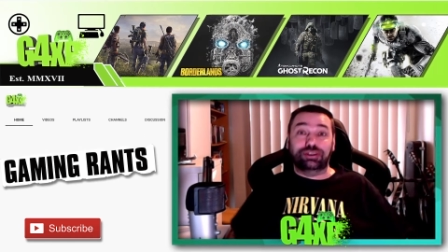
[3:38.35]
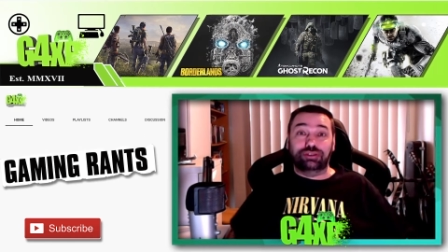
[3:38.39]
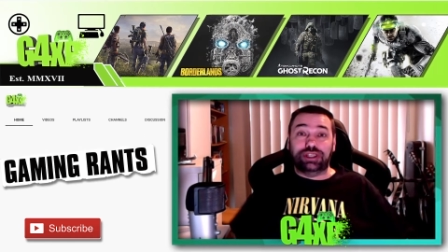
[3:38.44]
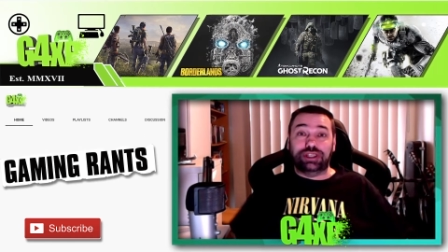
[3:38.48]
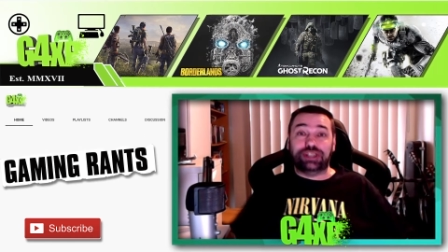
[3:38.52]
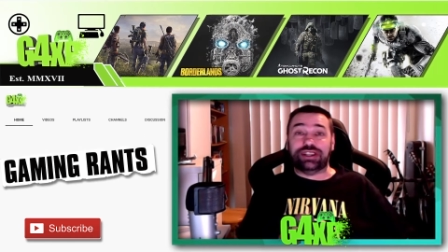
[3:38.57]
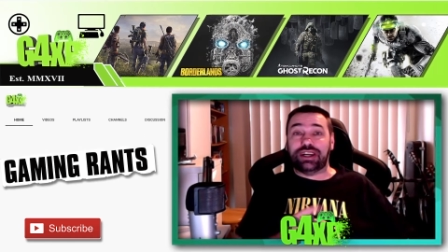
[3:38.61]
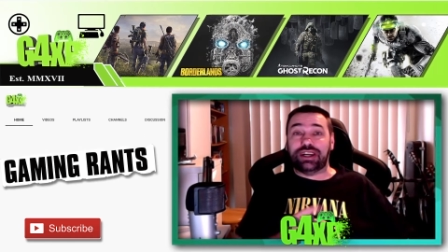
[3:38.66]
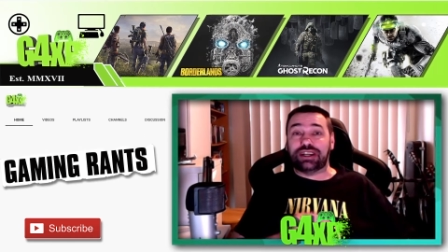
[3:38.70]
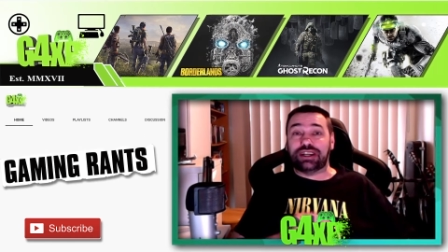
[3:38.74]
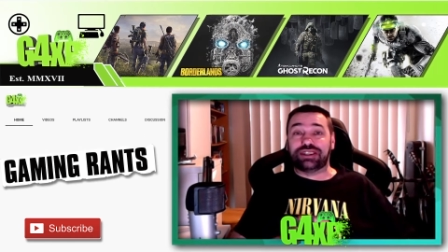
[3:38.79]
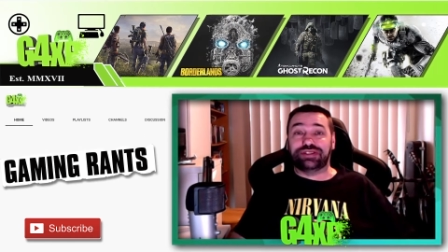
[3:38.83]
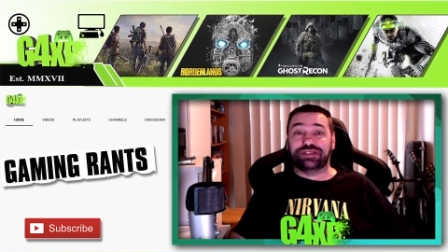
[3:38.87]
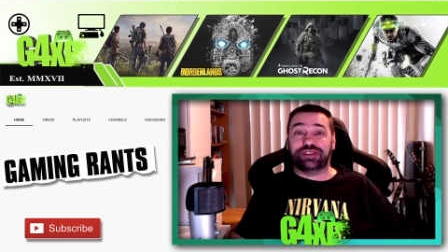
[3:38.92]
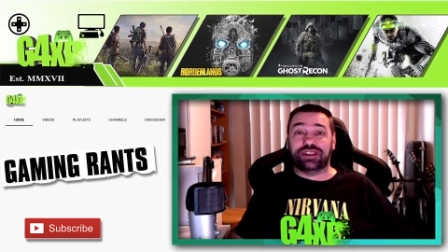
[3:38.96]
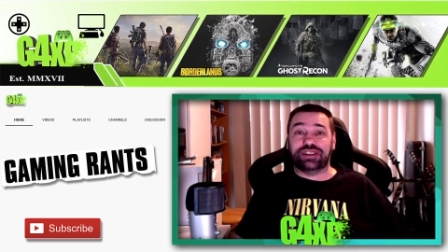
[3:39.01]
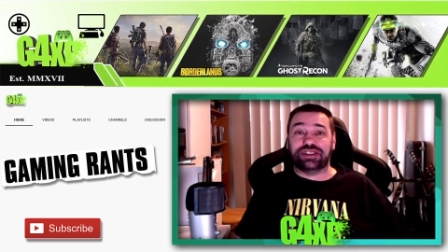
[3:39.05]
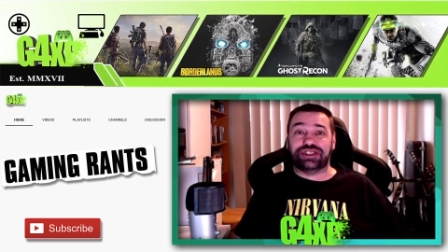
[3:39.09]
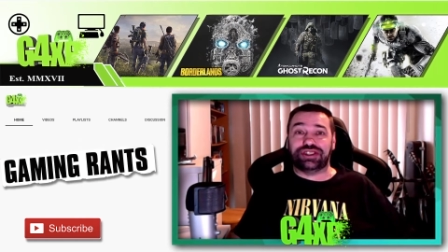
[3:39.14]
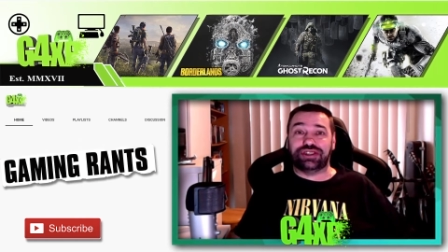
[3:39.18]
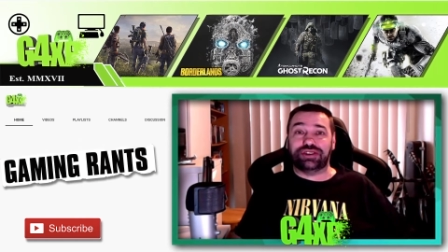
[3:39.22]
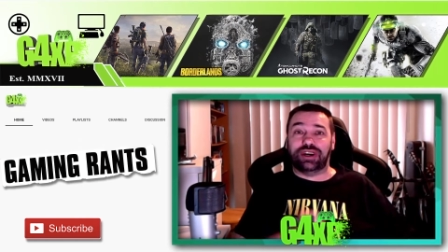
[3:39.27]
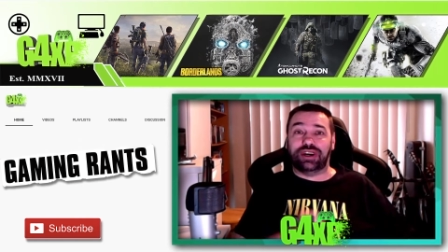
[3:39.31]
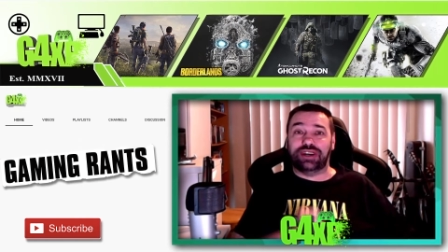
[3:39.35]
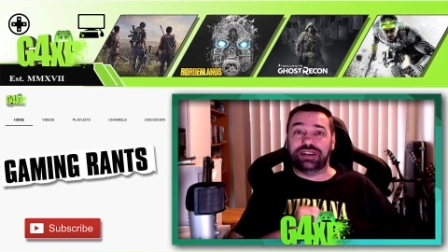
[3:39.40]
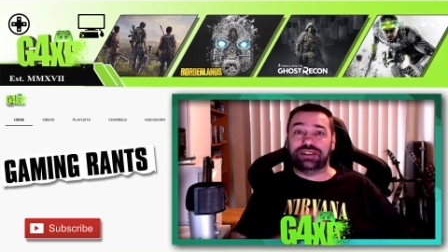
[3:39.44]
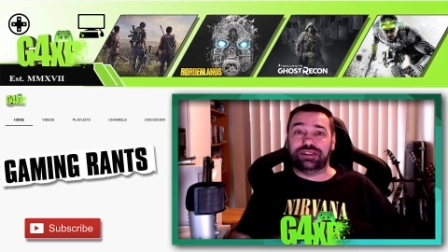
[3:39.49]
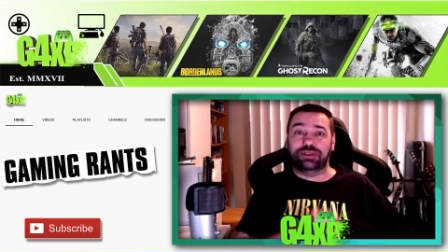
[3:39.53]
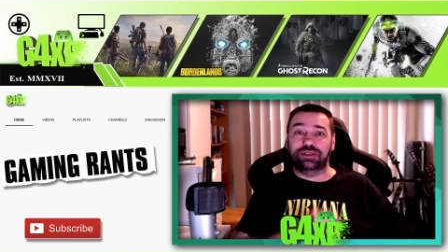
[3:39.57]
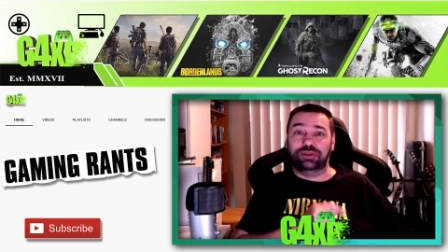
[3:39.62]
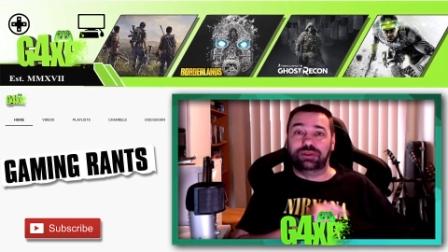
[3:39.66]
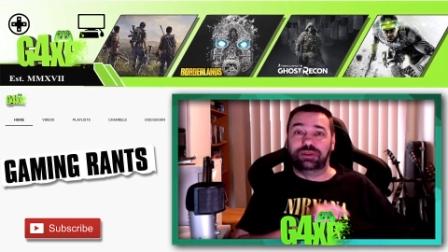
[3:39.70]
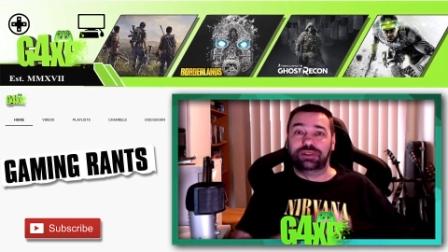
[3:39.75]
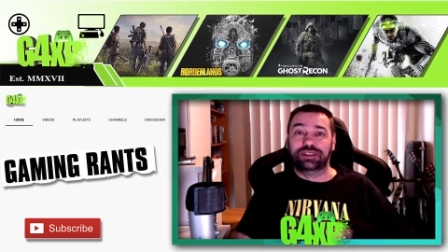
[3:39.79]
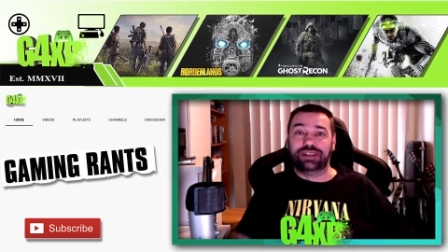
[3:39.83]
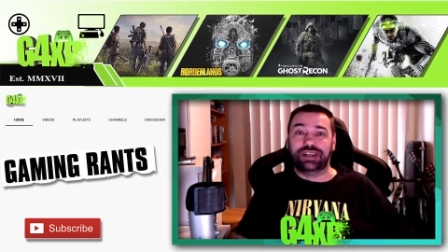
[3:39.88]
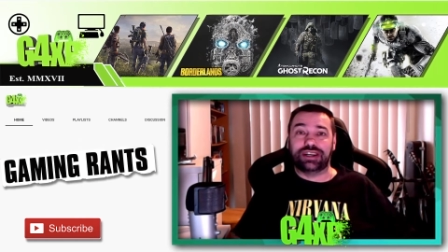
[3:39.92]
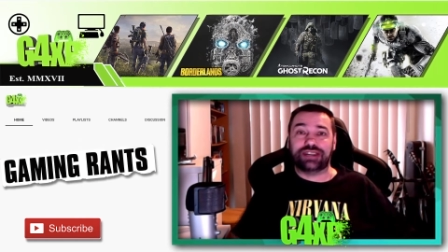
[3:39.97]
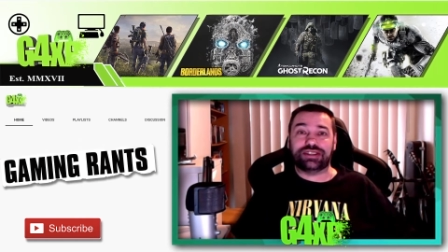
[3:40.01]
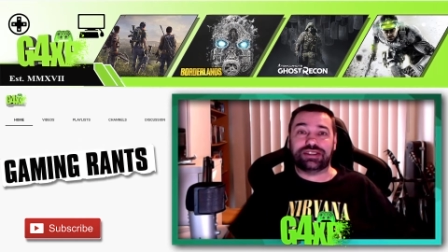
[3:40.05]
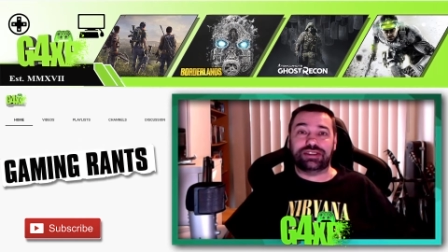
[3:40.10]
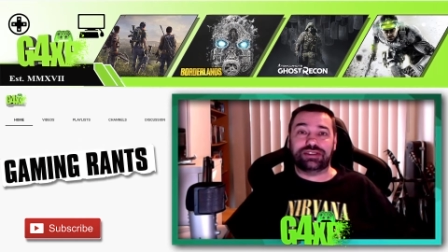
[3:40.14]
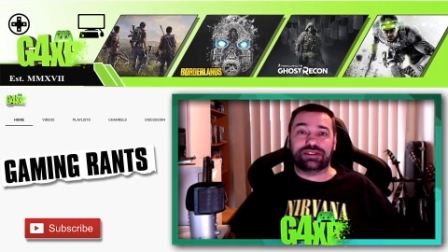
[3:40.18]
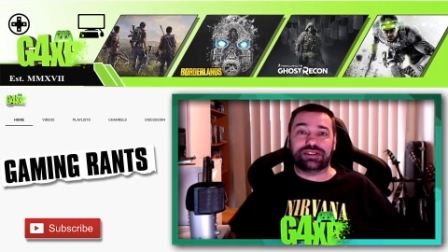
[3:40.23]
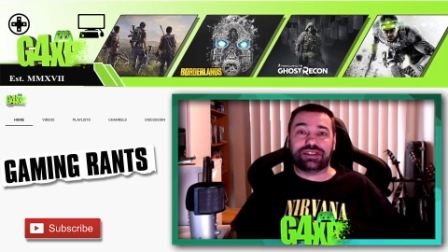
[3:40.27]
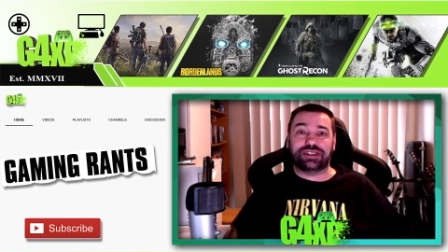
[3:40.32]
research for the show. I do. I
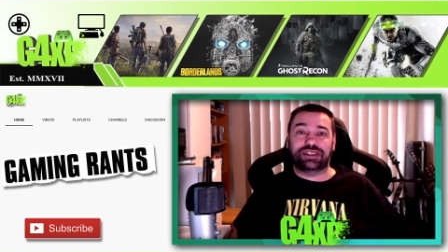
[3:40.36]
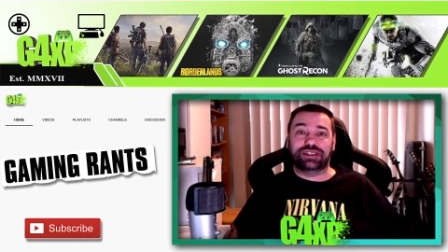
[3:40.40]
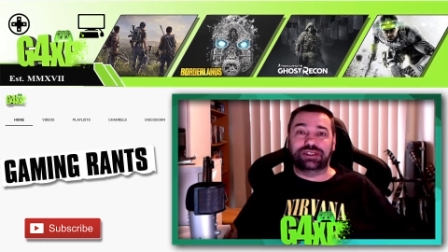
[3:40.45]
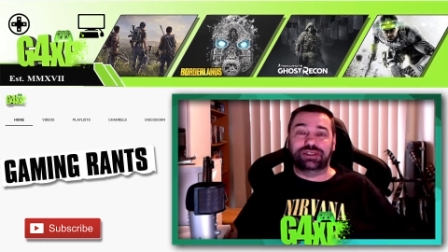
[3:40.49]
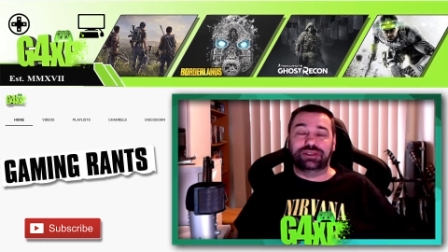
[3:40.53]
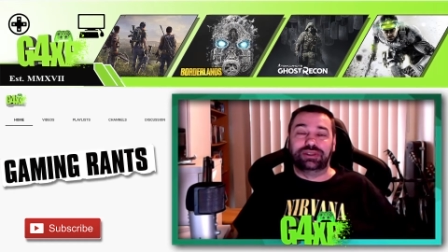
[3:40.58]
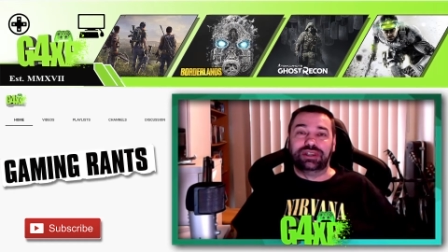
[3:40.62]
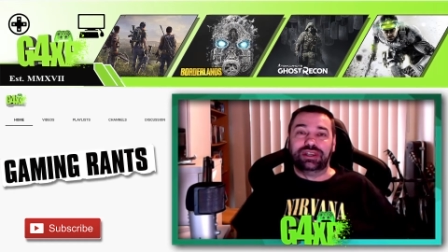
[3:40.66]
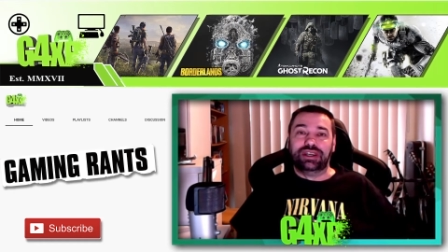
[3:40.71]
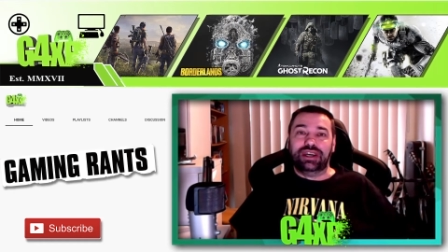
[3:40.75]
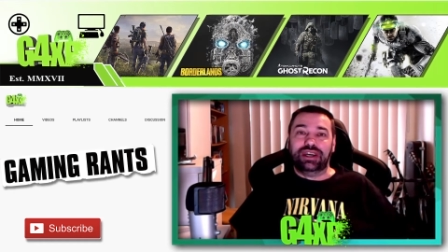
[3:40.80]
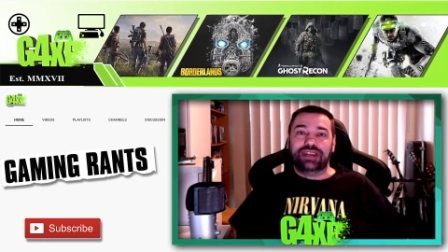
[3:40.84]
seriously do.